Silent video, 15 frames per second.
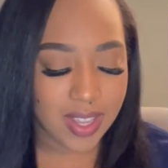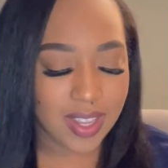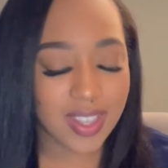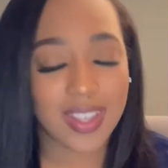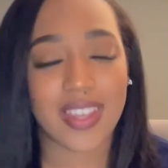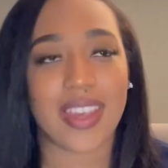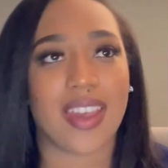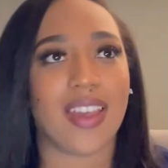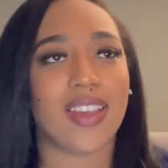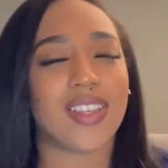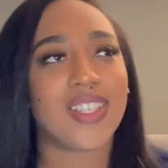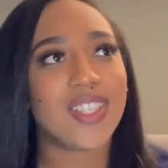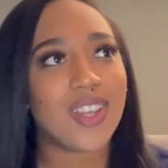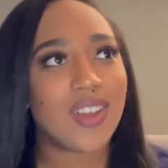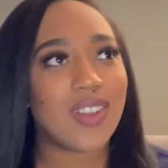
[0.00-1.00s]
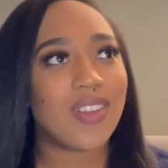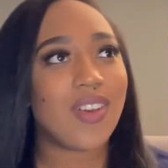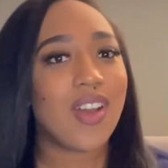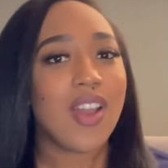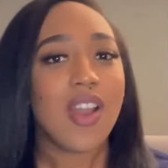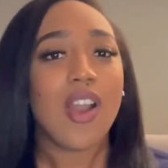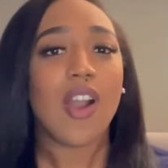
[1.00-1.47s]
Yeah, so
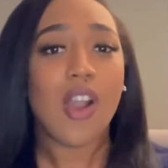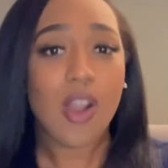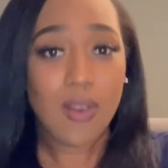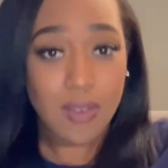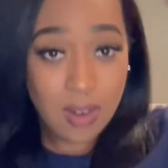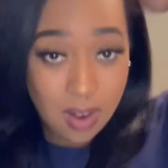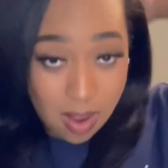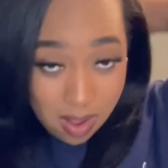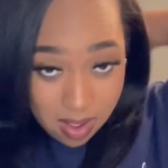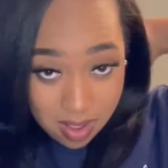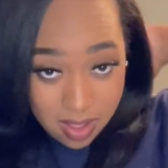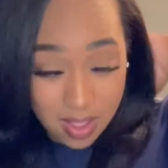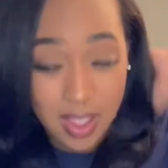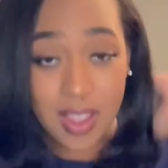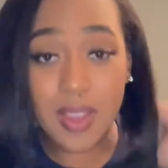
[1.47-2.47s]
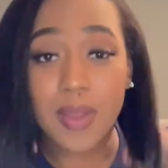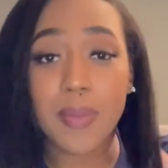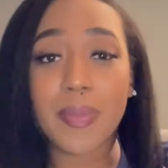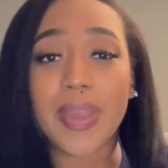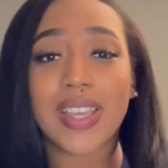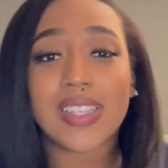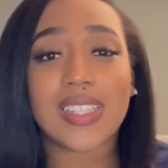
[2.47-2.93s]
overall,
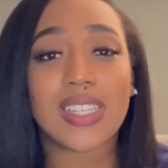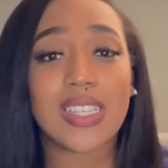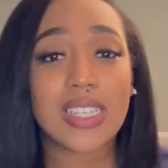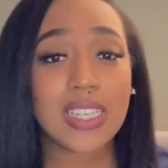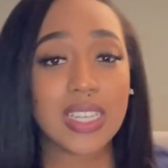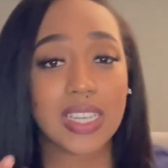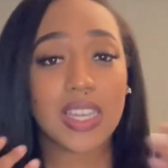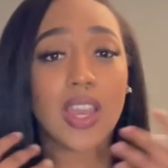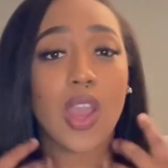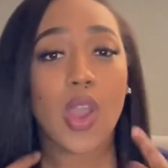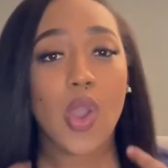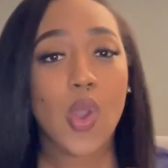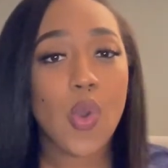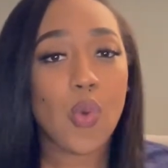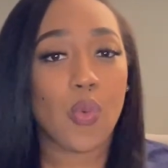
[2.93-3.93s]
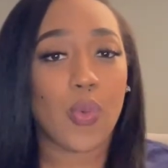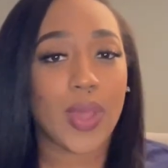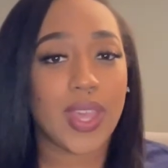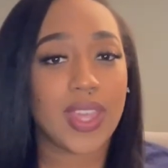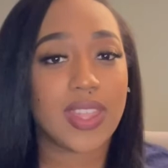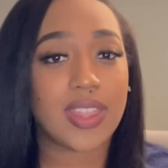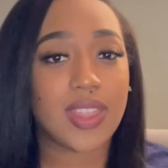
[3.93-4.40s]
basically
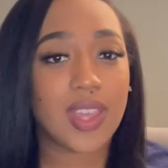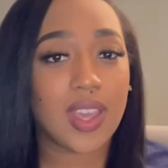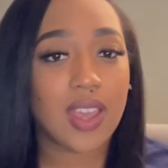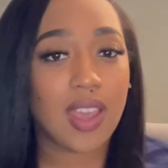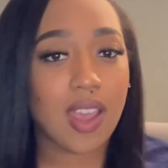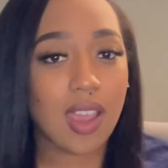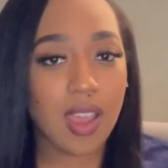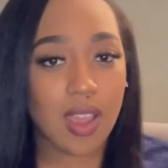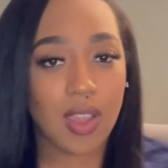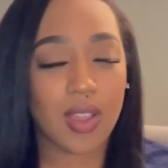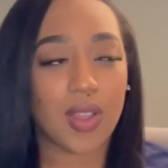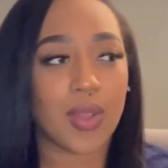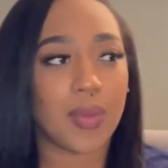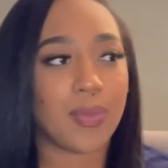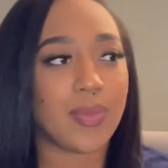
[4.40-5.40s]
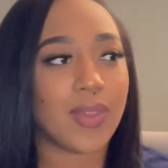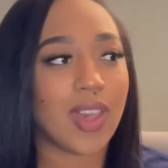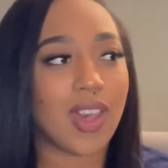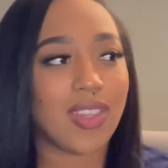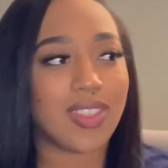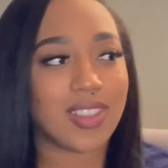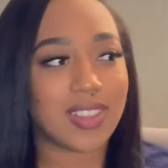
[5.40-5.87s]
with
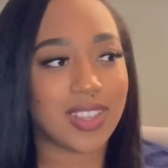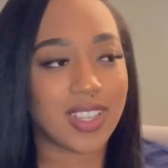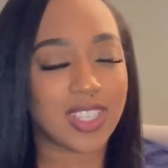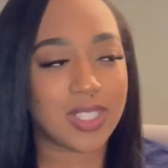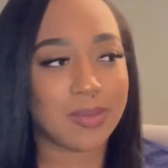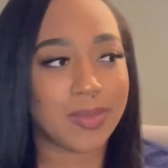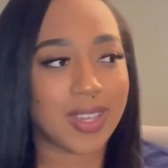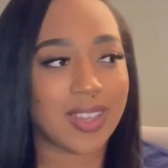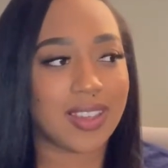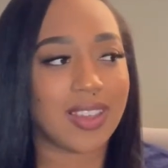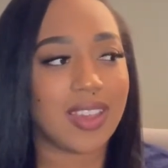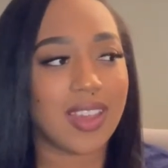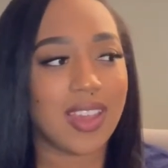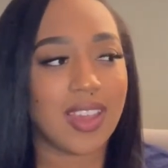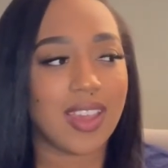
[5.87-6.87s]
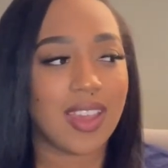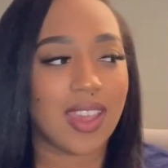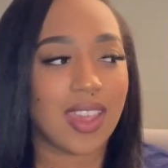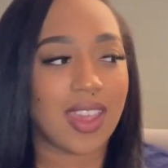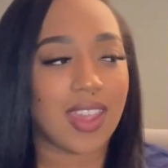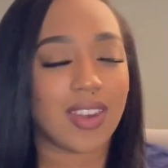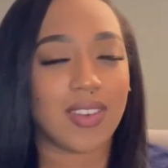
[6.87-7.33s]
health assessment
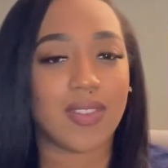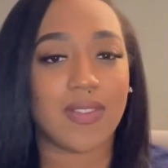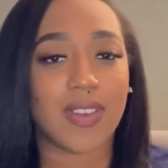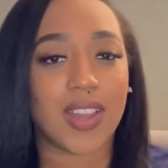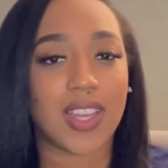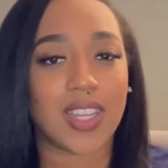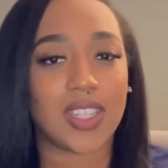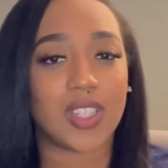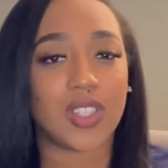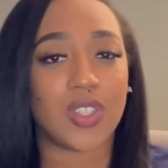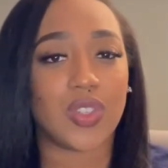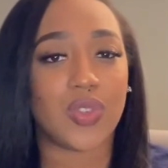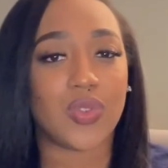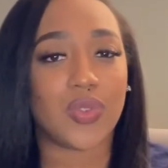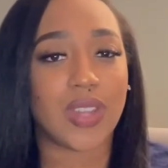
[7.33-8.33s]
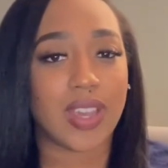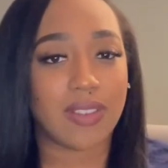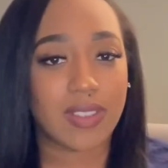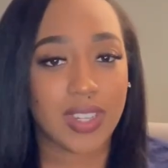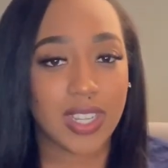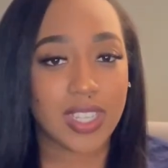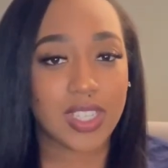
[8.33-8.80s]
and funds, you
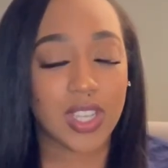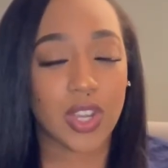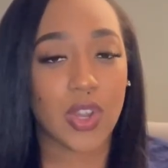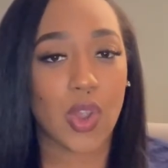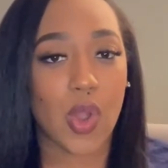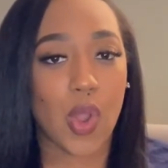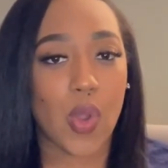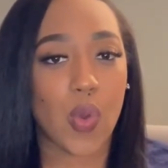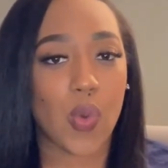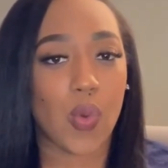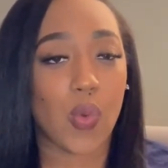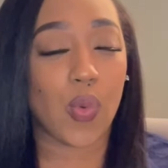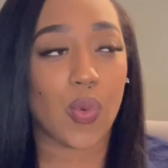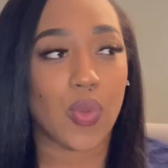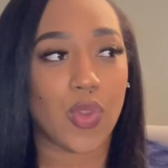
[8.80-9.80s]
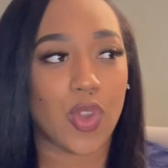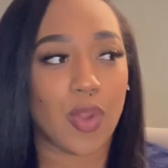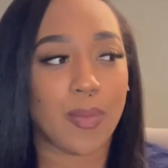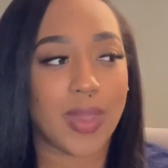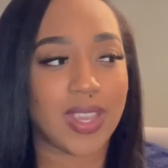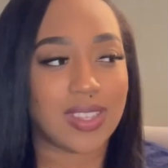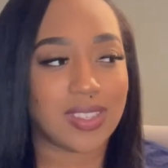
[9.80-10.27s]
definitely need to know your
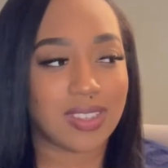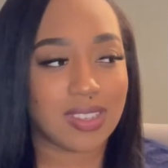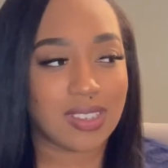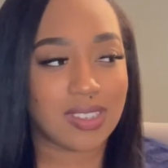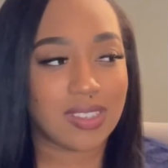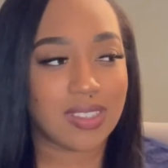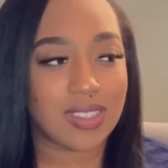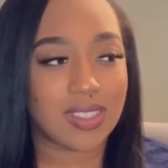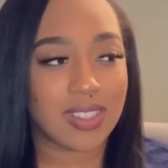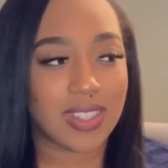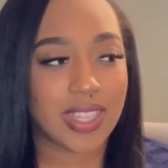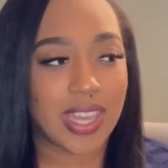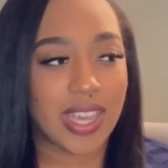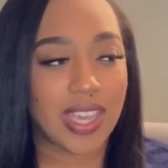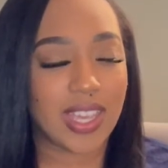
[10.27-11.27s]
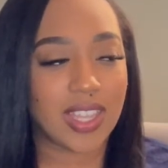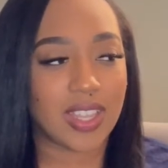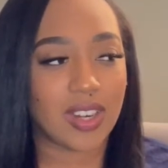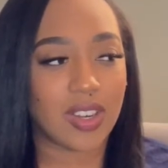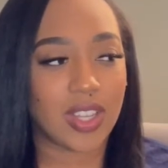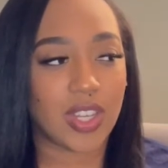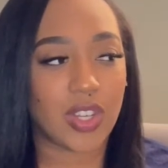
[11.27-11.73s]
basics. Like,
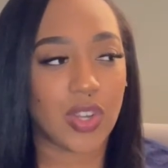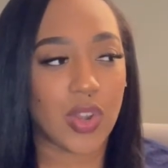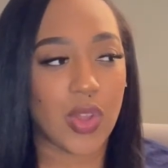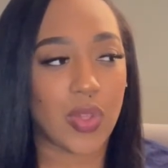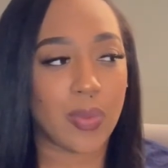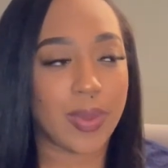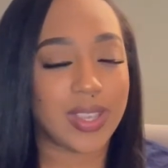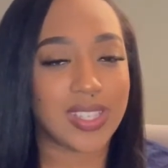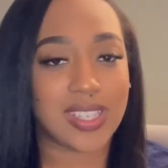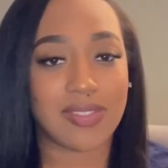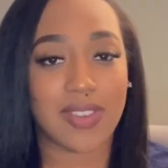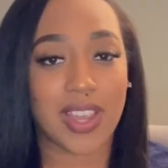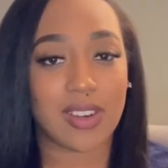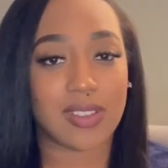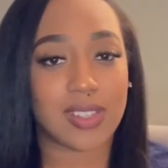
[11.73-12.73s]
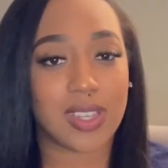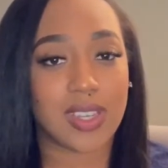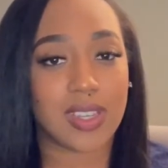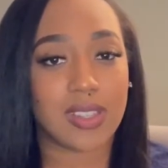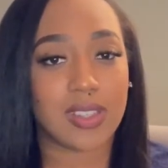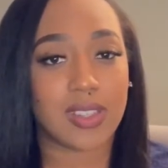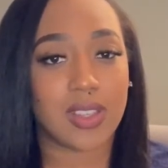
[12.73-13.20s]
literally know the basic vital
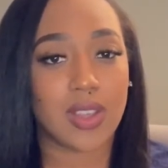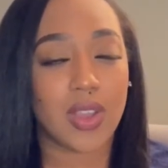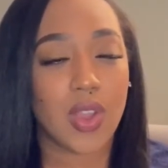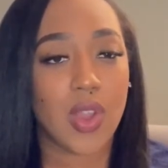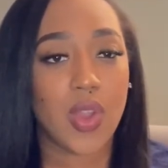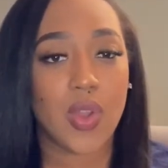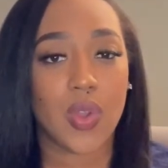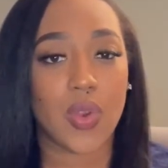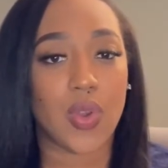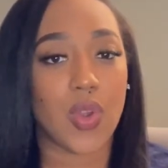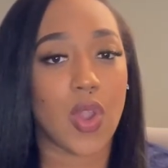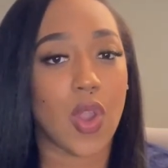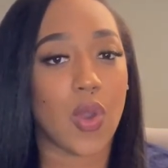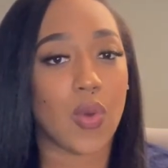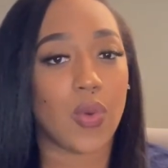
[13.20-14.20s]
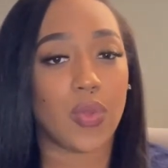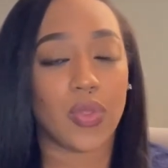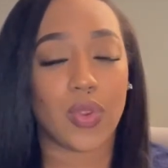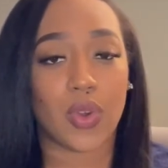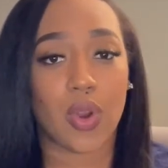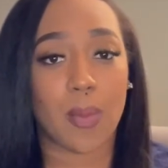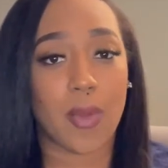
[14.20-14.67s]
signs, know the
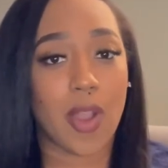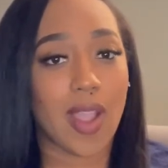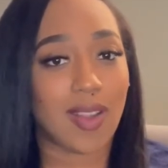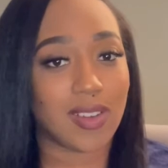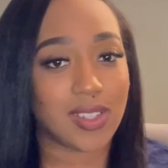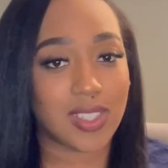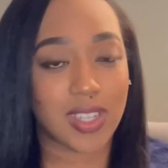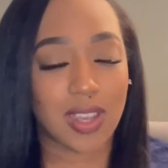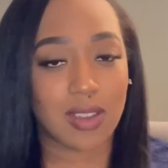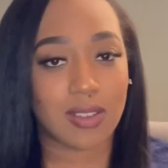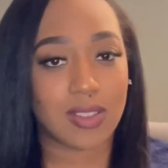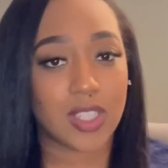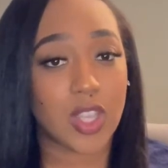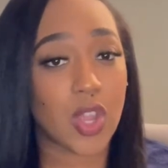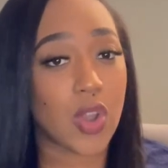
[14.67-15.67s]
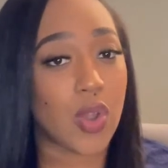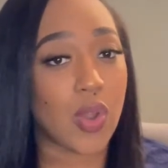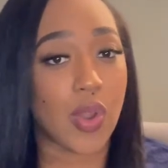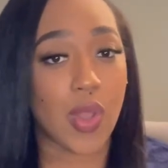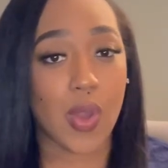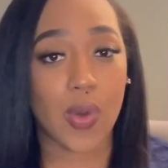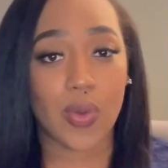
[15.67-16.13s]
normal heart sounds,
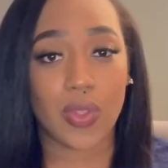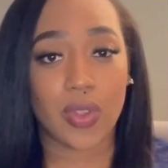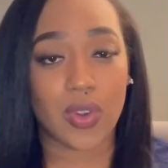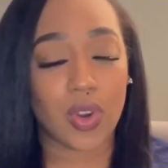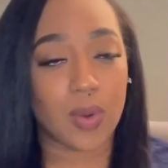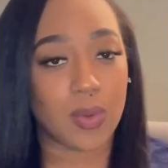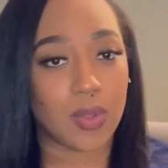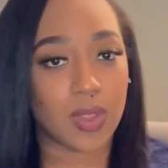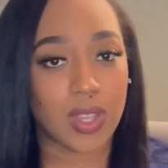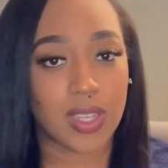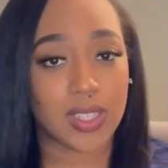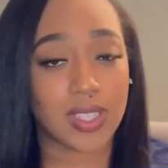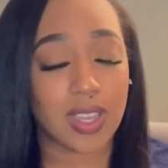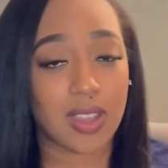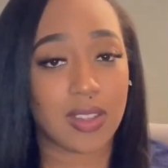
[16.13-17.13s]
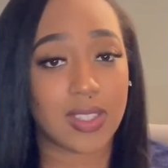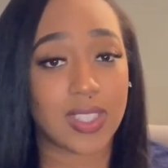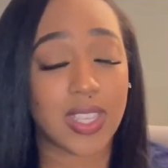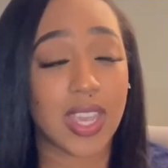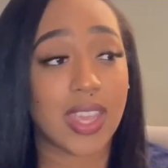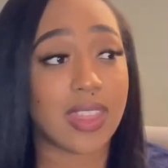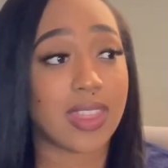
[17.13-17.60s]
know the normal lung sounds,
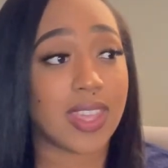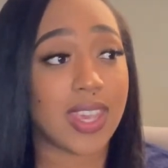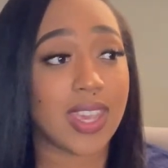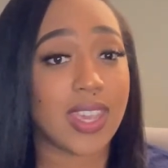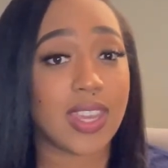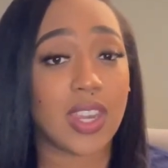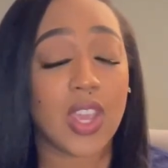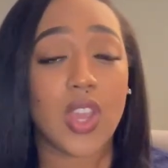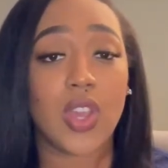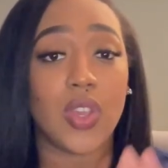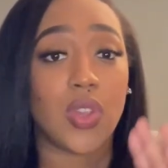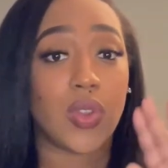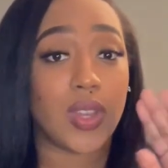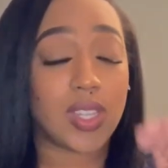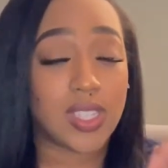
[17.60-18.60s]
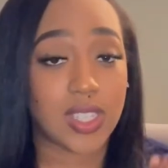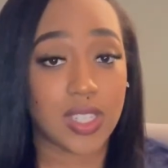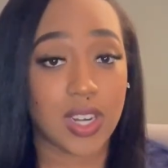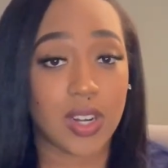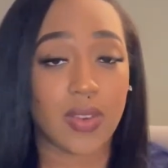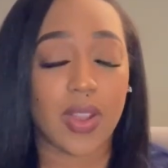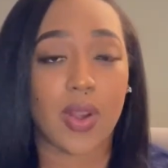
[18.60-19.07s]
and then you need to
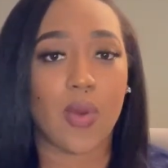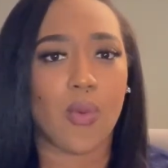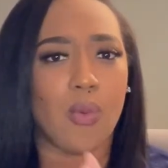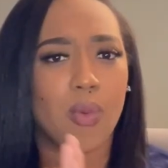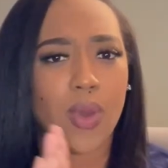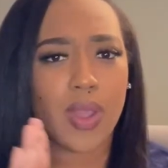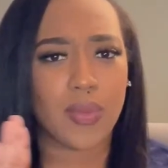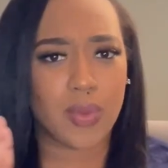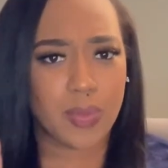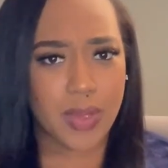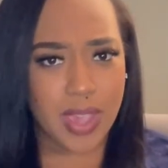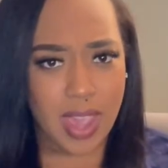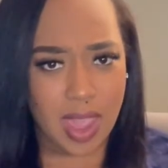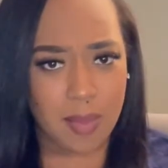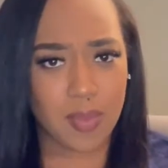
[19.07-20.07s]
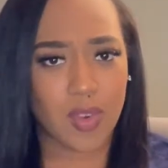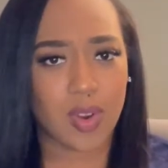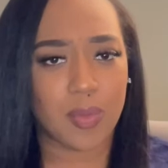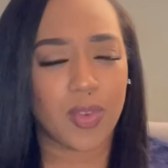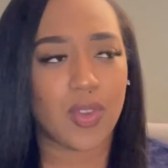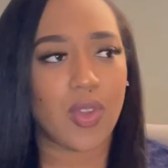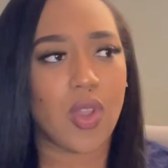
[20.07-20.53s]
turn around what would be
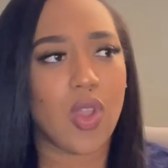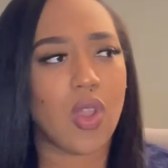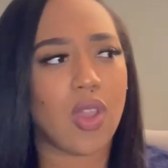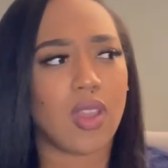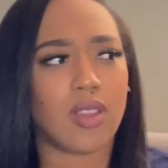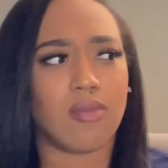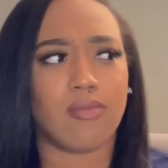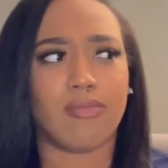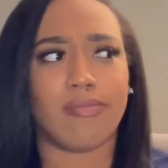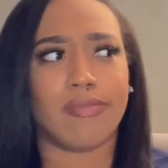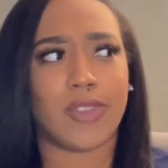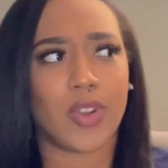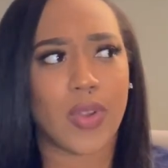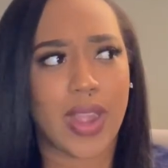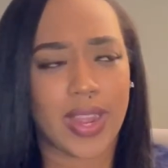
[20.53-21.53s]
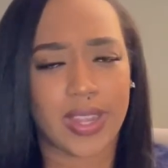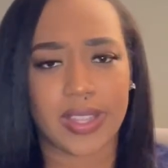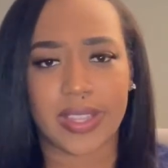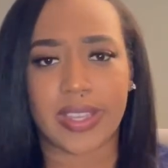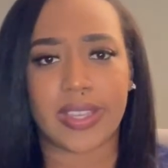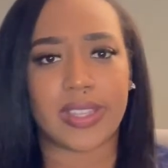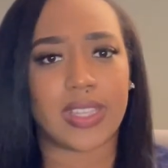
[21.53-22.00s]
abnormal.
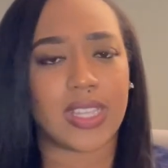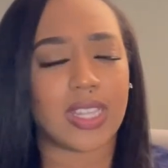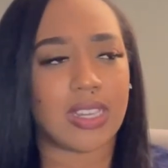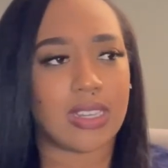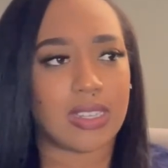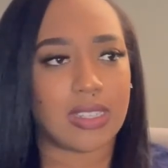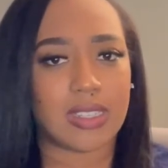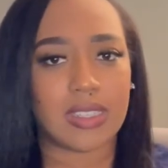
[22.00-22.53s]
Crackling in the lungs,